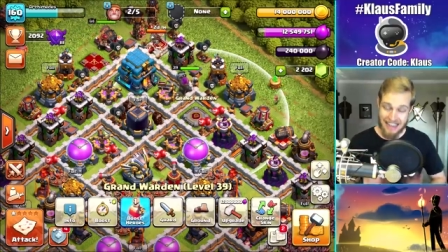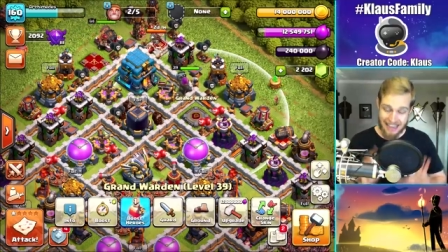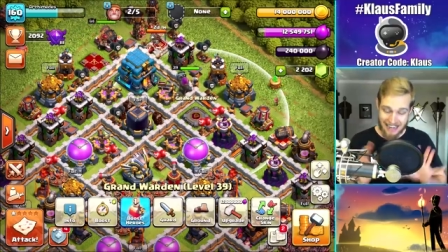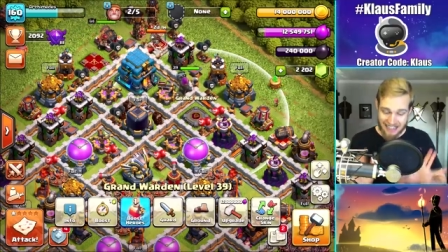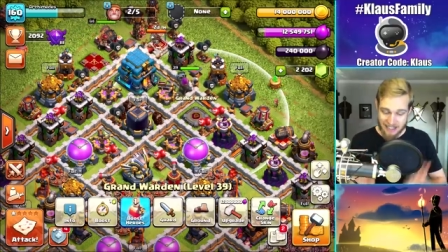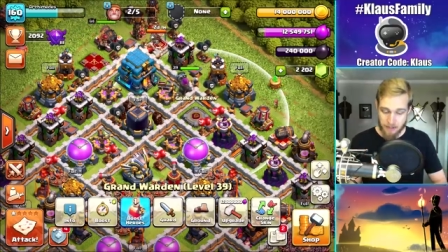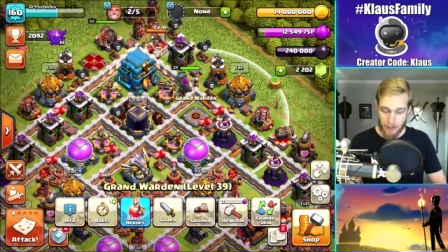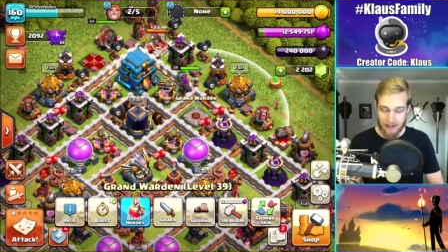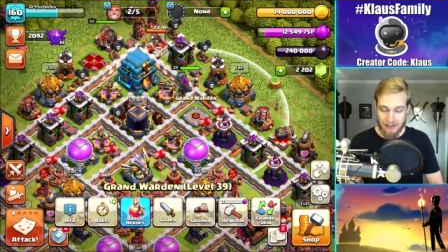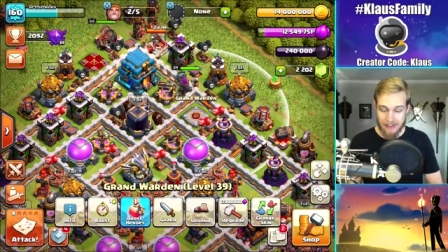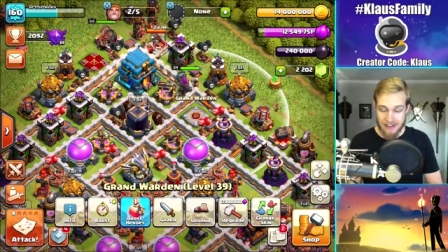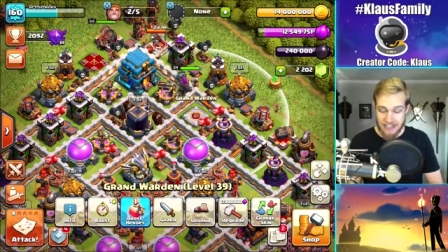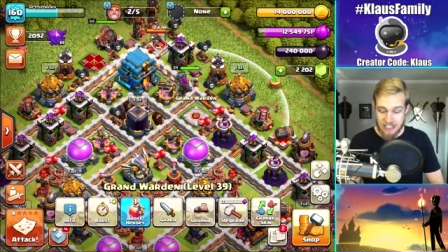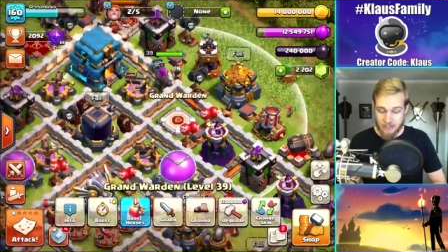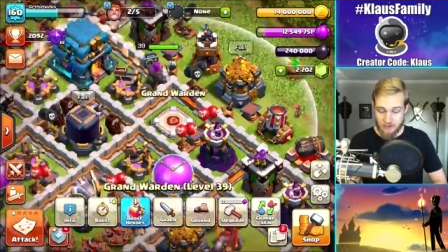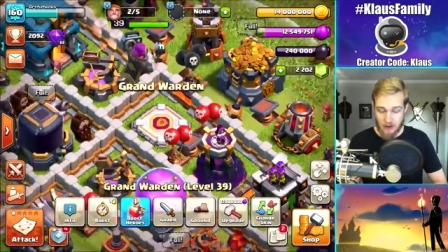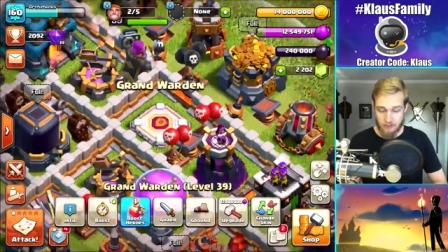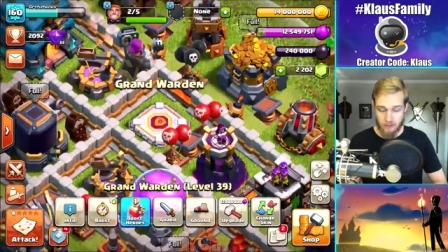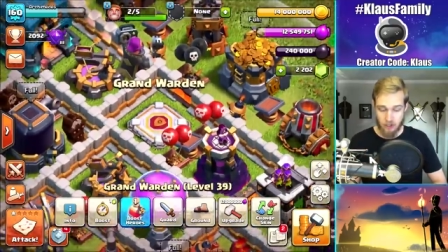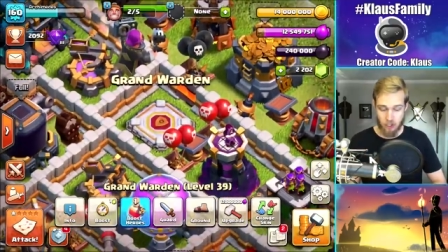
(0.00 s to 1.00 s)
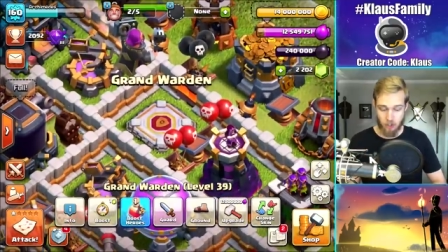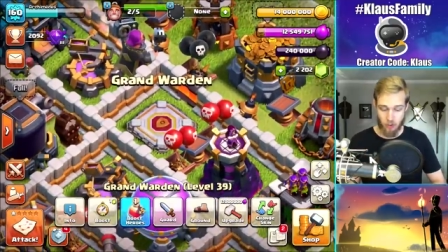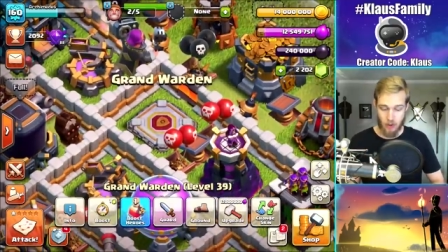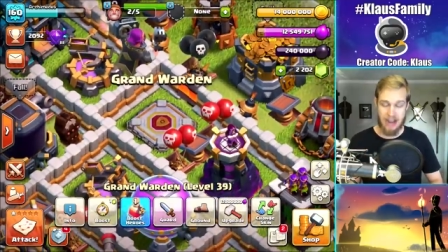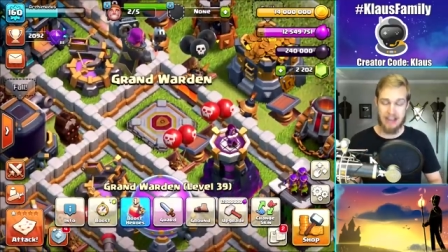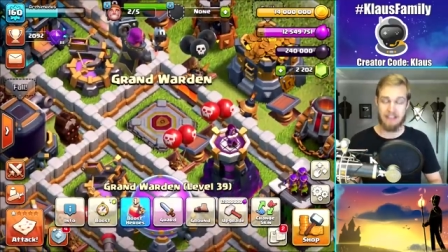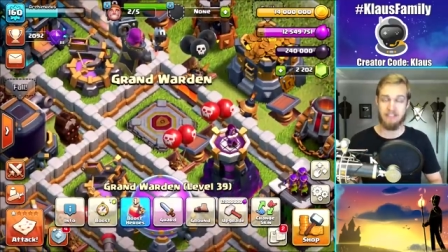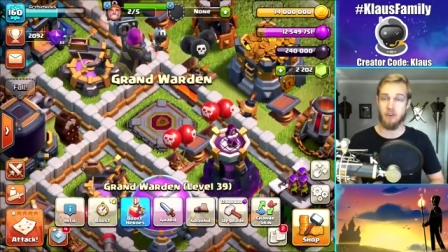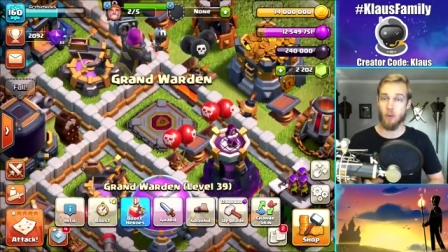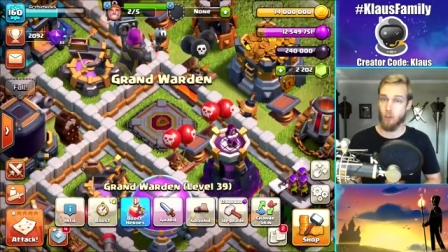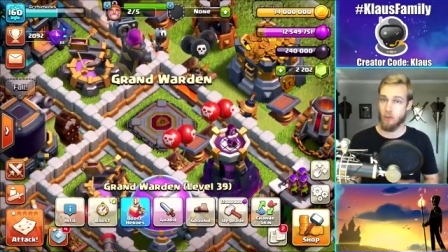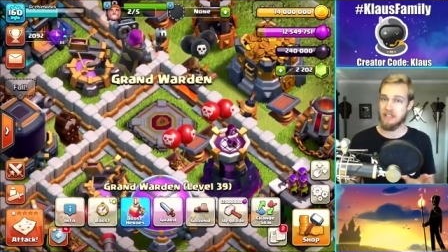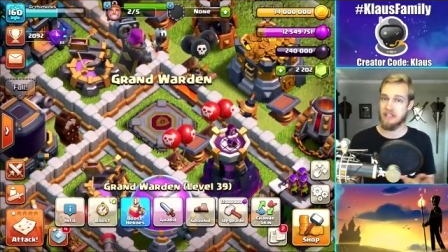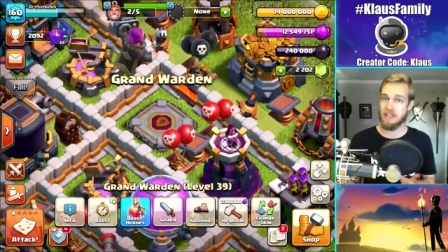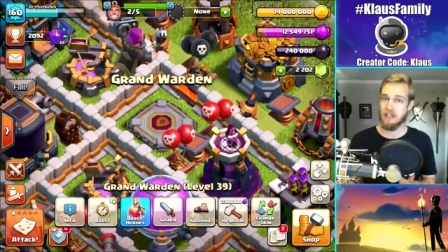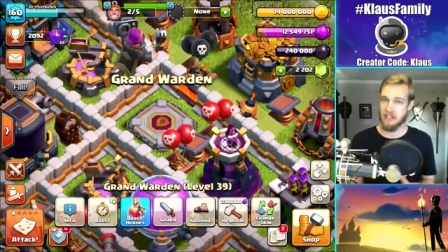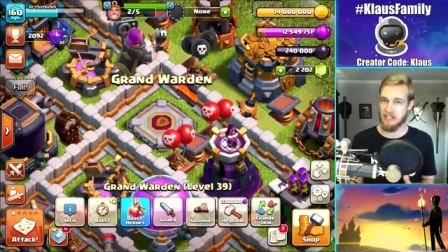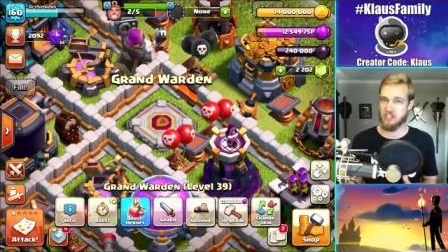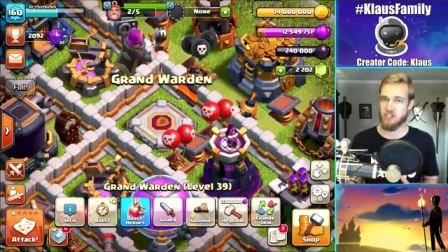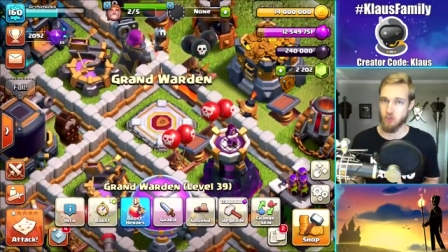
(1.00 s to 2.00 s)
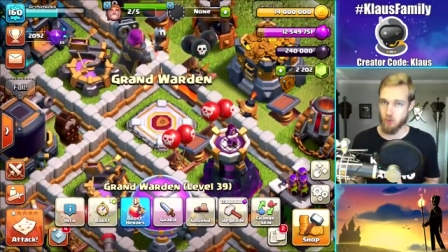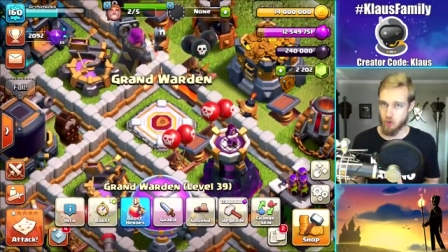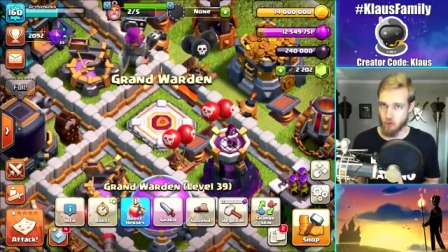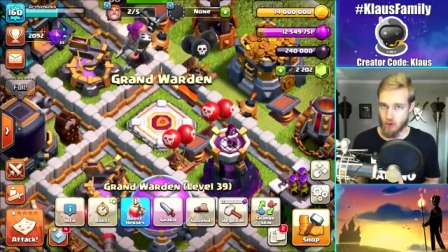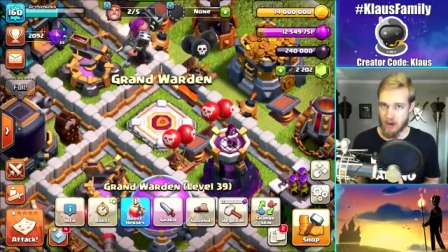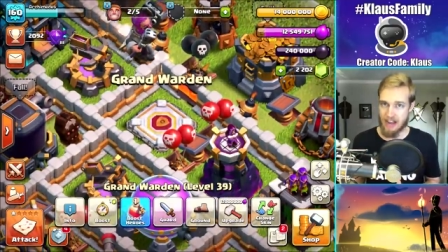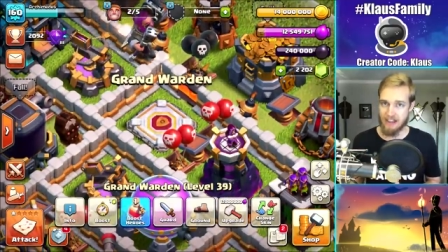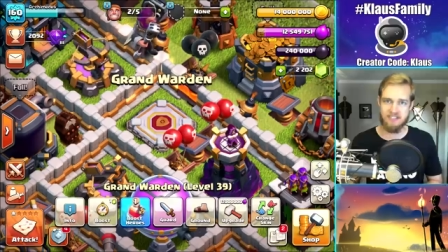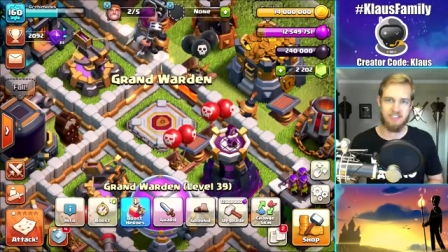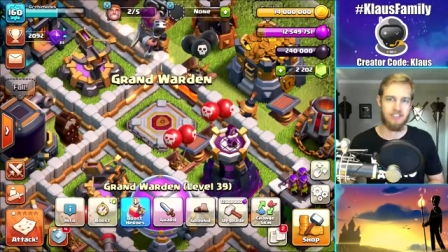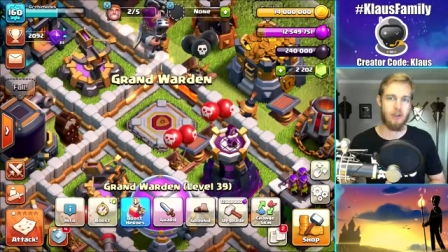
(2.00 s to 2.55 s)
And it's my least favorite grind, the elixir grind.